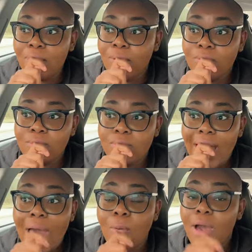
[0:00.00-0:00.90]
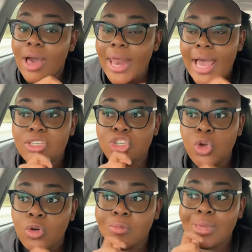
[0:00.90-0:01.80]
people how God has
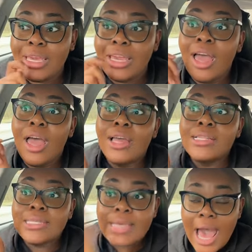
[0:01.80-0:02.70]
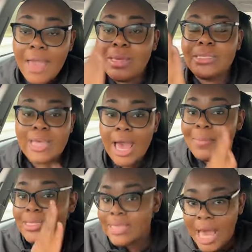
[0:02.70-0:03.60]
shown me time and
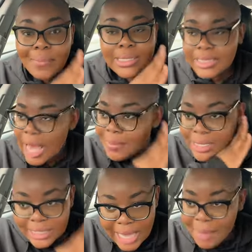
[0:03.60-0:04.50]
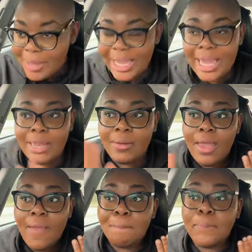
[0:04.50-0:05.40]
time and time and time and time again,
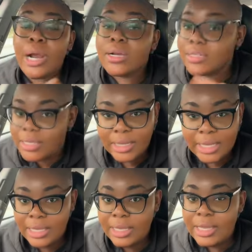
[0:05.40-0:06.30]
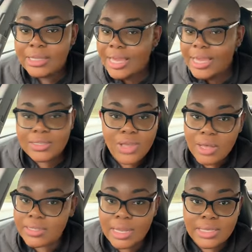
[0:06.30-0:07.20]
personally, that he has
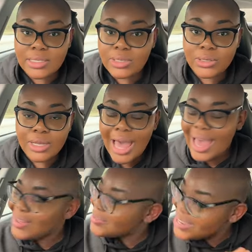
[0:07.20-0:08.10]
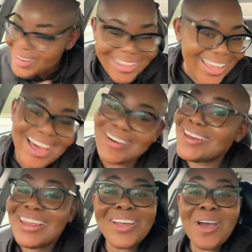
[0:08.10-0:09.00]
called Celestial. I don't need to, I
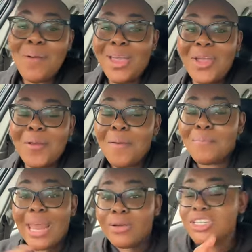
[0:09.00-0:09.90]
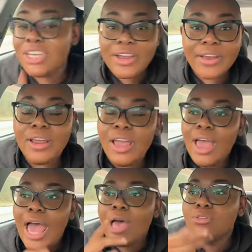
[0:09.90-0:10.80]
don't need to come on here, but I'll share,
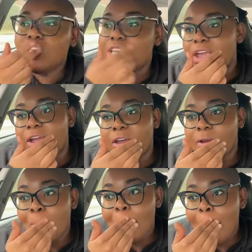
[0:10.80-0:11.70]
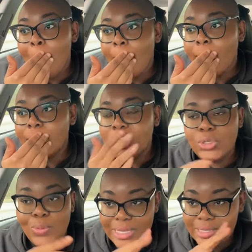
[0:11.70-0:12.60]
I'll share
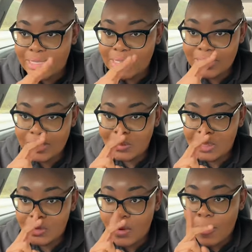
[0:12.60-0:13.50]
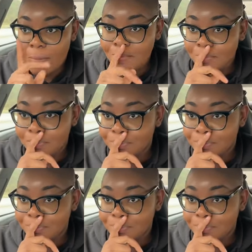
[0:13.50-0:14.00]
two instances with you all.